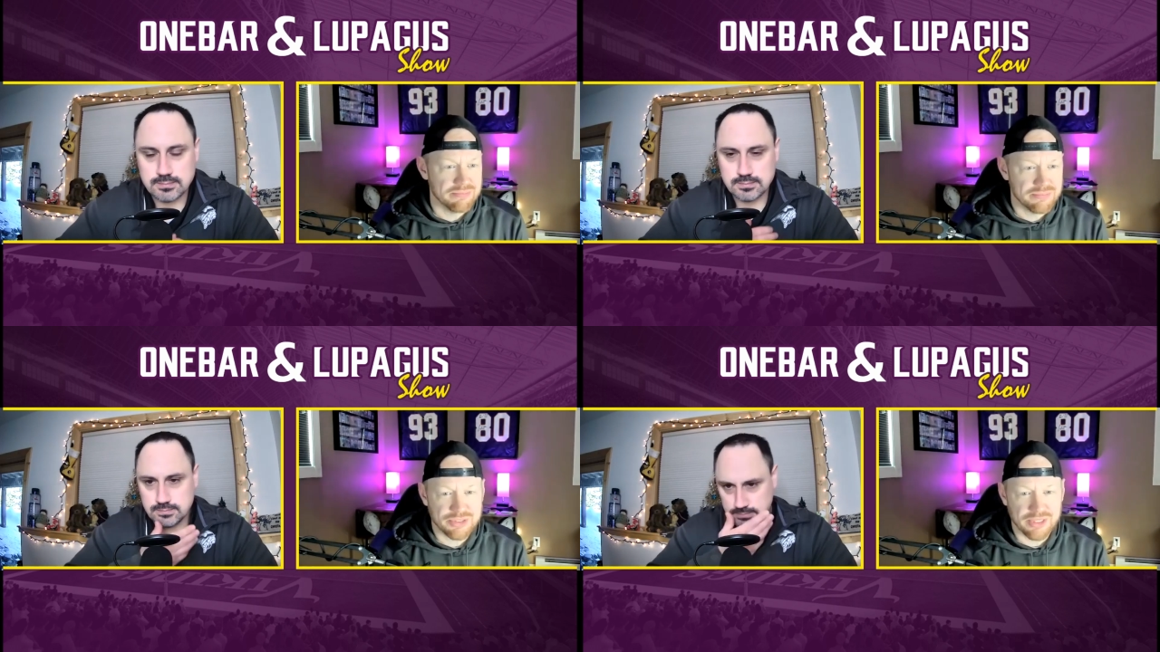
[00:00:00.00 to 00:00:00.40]

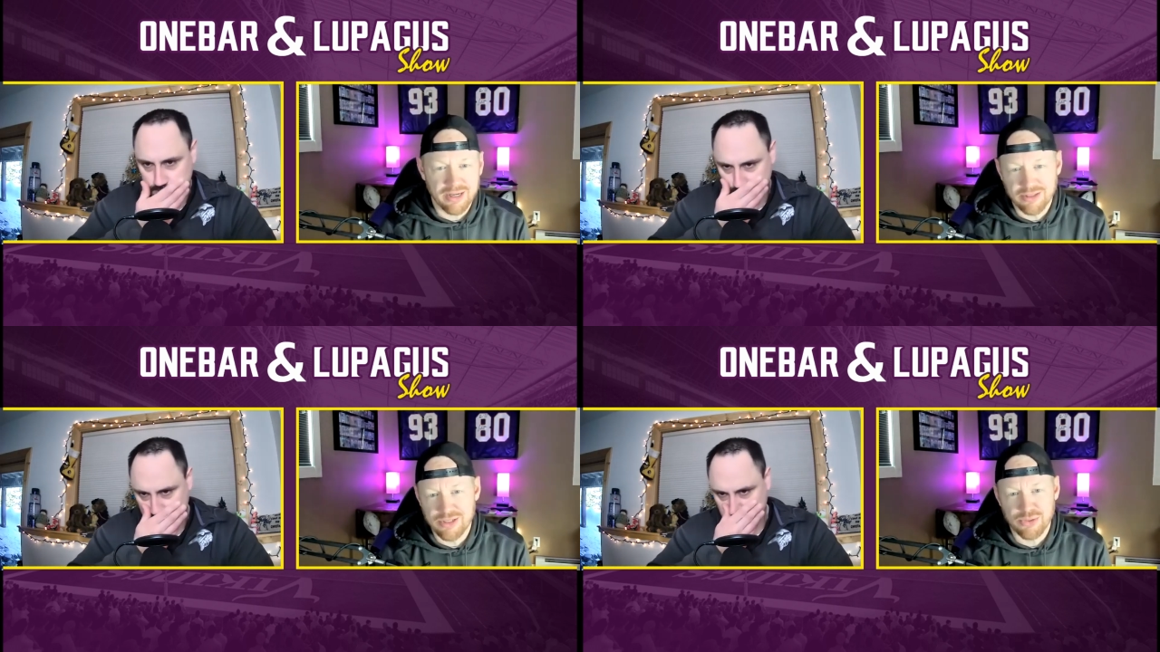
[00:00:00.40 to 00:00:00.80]

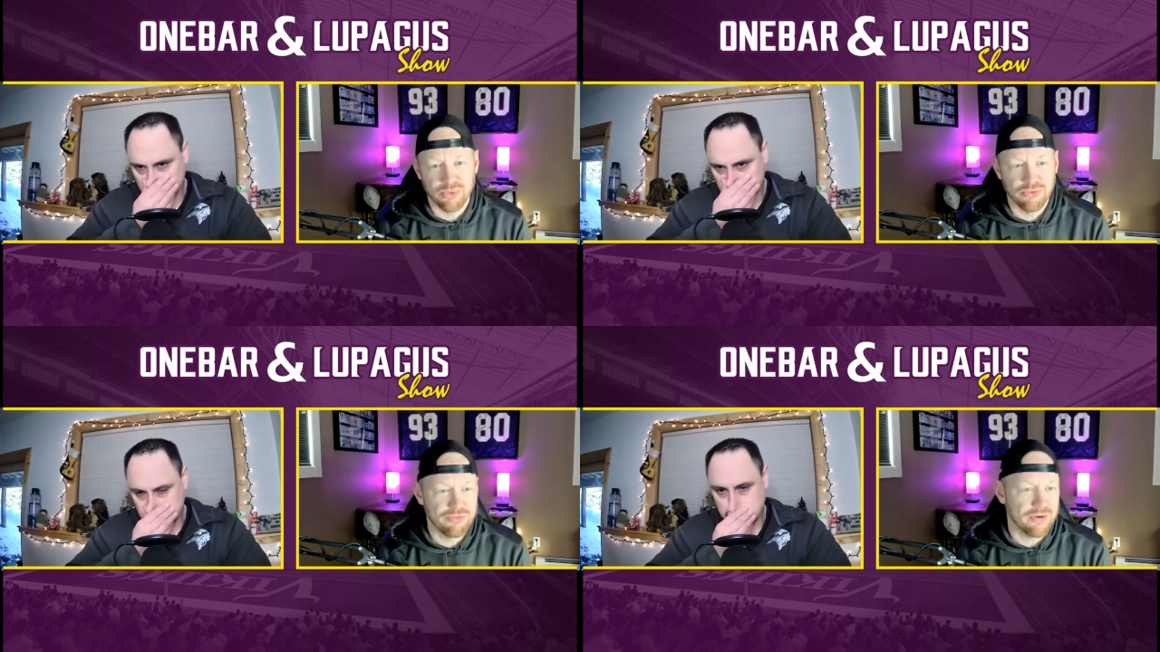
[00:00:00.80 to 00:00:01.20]
Speaker 1: sign these
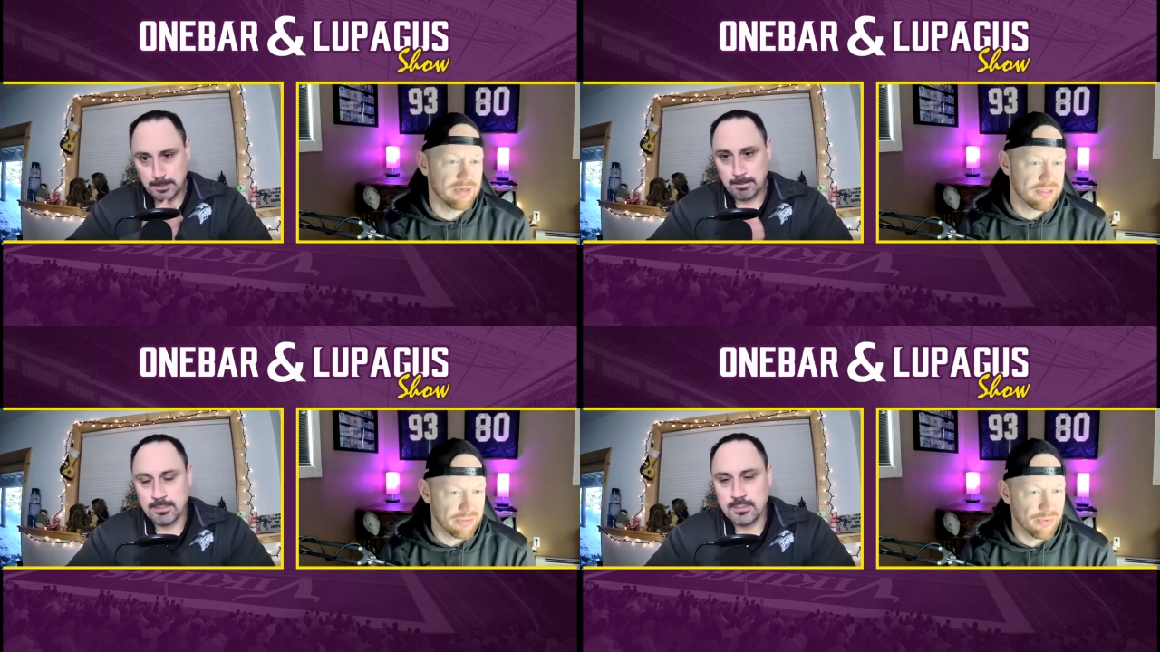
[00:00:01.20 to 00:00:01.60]
old
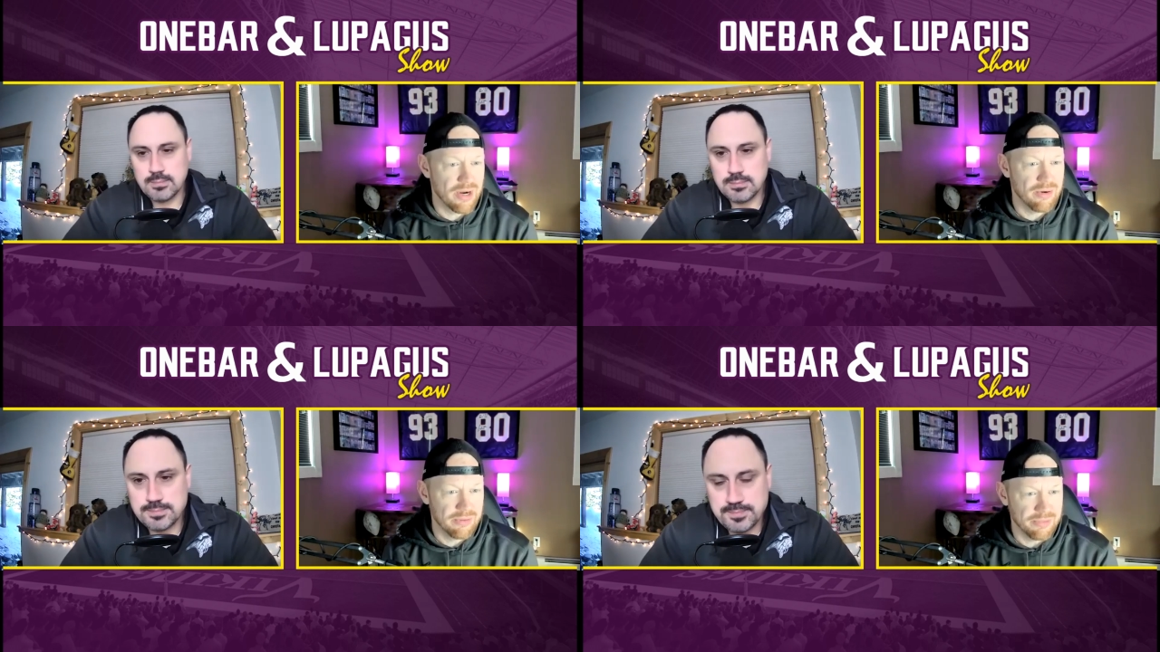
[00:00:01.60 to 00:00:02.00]
farts
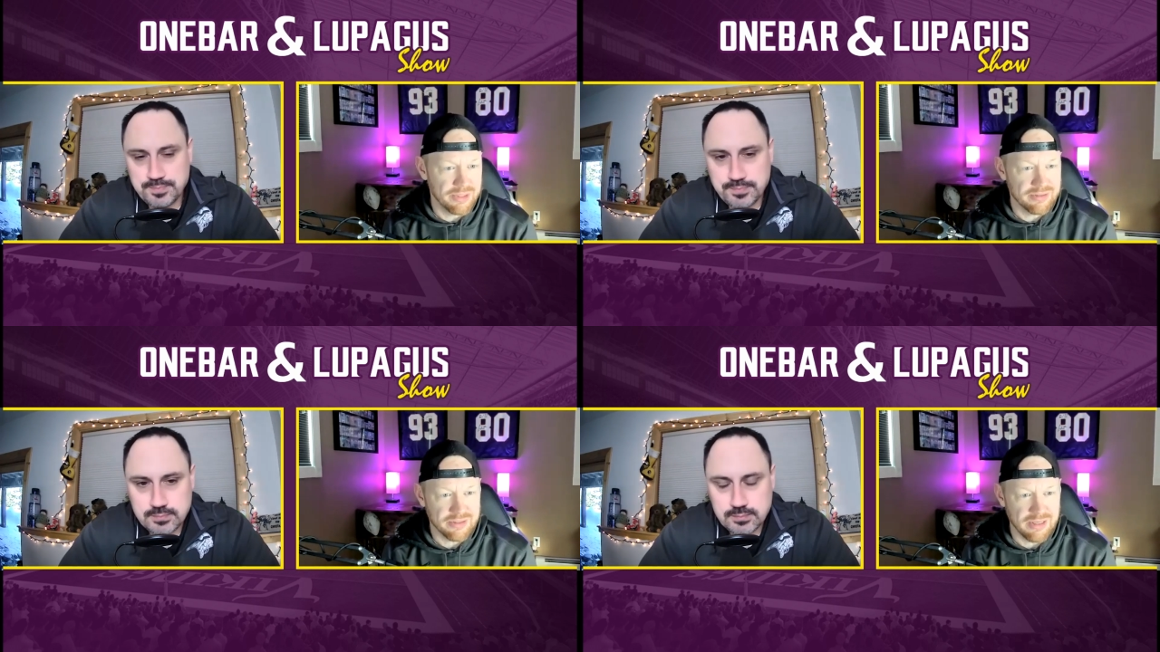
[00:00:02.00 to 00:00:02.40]
around him
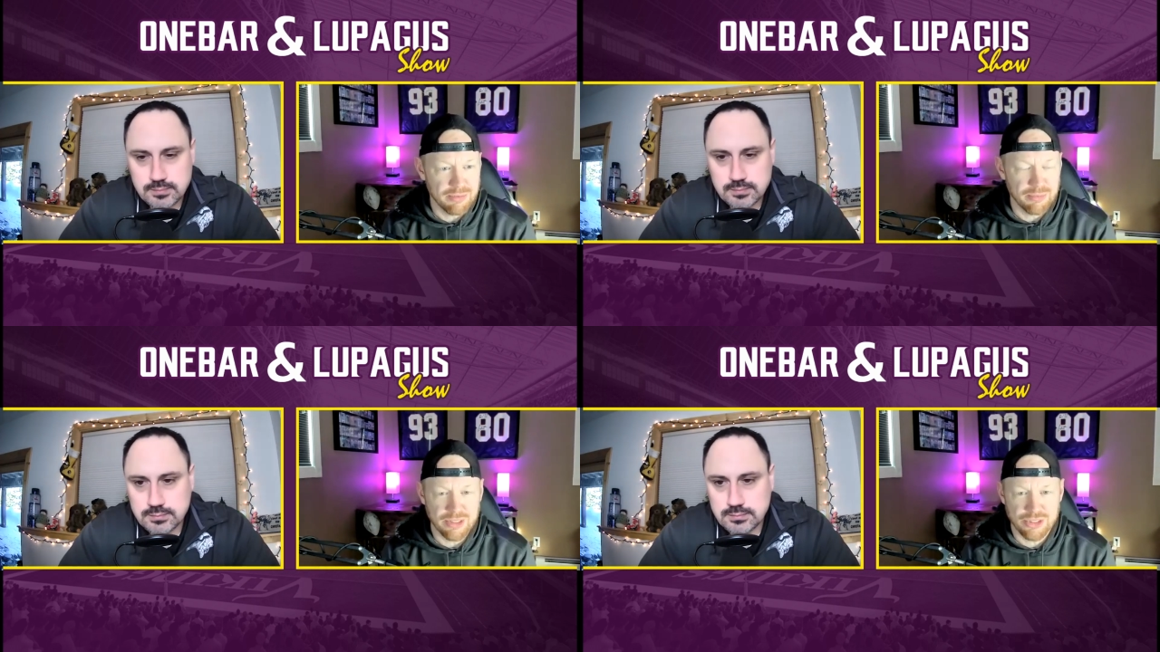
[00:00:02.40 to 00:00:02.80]
to, to
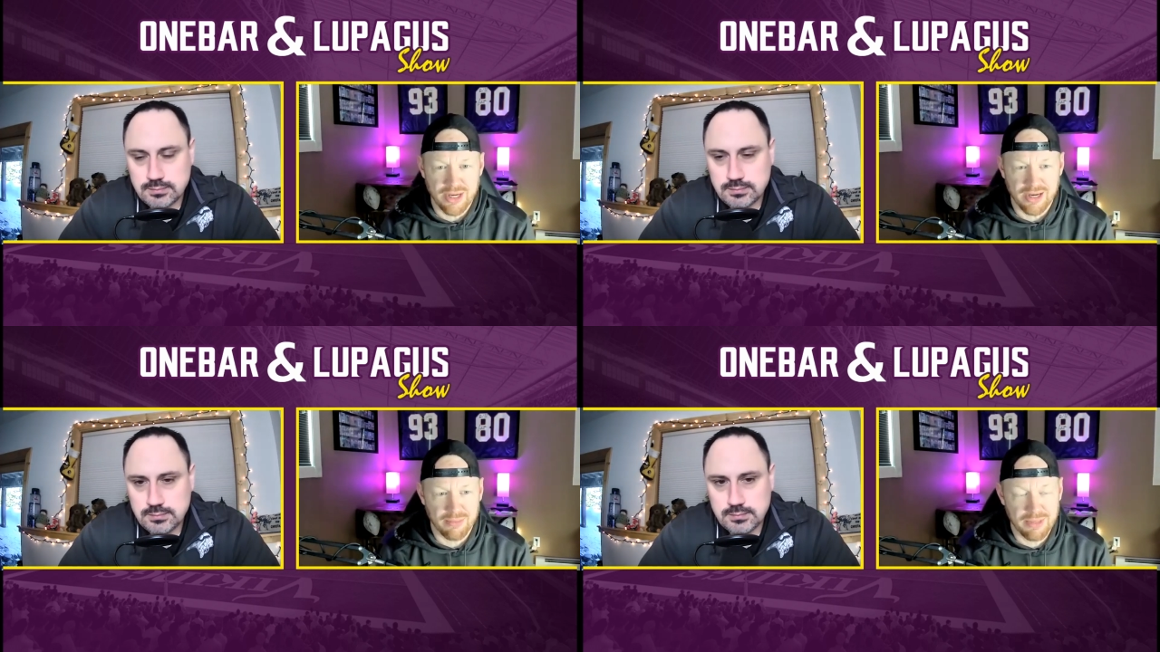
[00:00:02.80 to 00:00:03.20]
keep him in check.